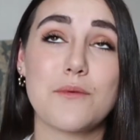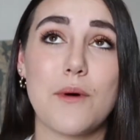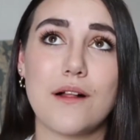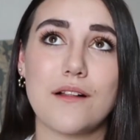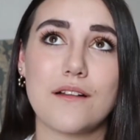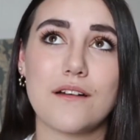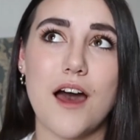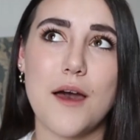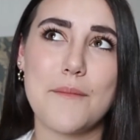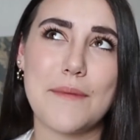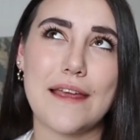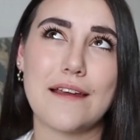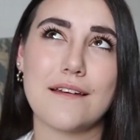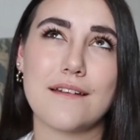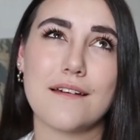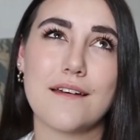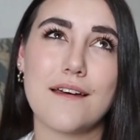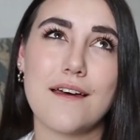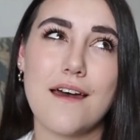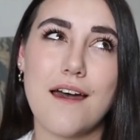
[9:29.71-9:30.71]
Well, I mean,
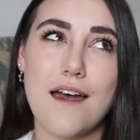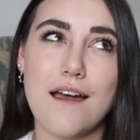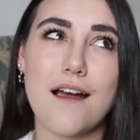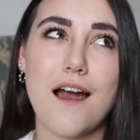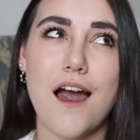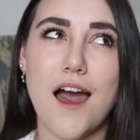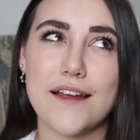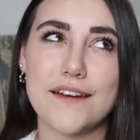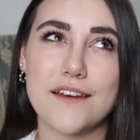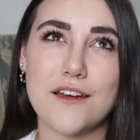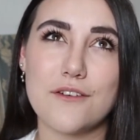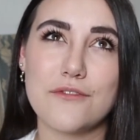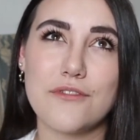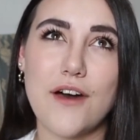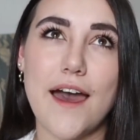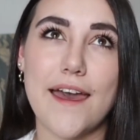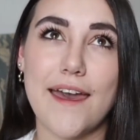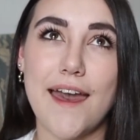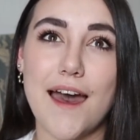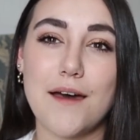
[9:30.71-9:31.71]

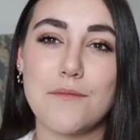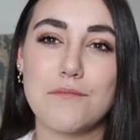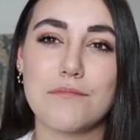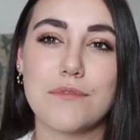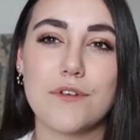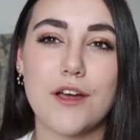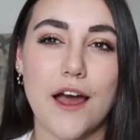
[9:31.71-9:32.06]
I am